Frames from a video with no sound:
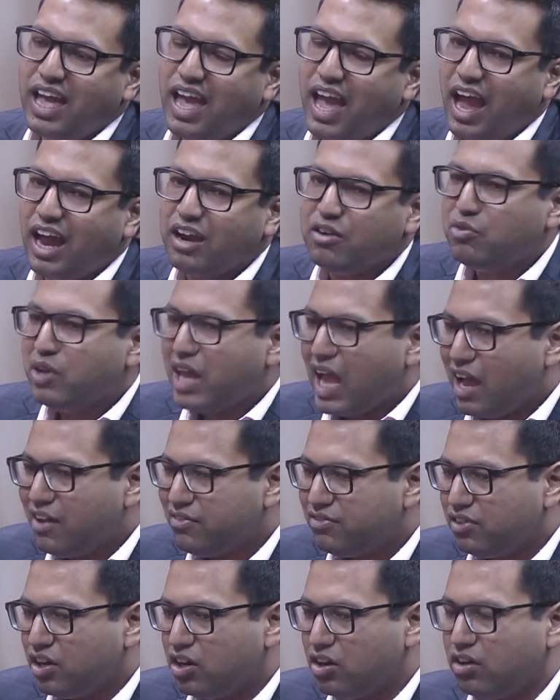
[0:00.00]
And we
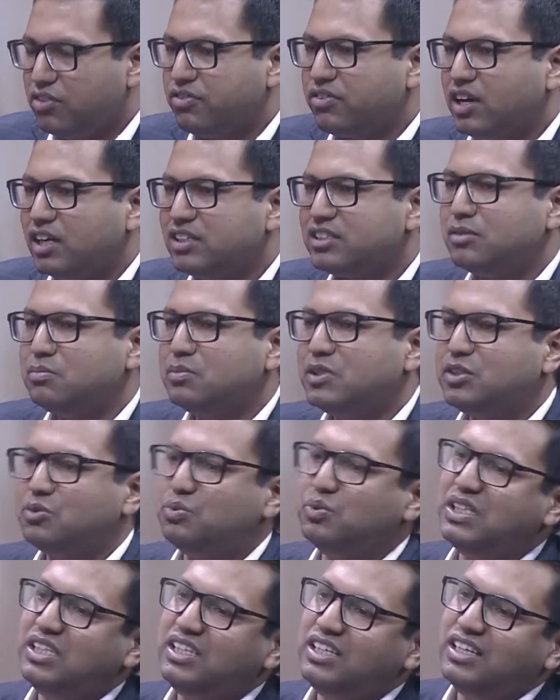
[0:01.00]
have a lot of customers
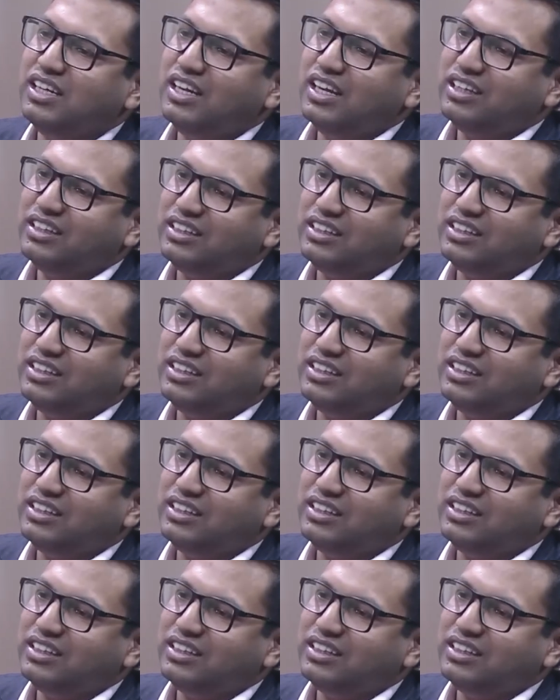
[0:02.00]
we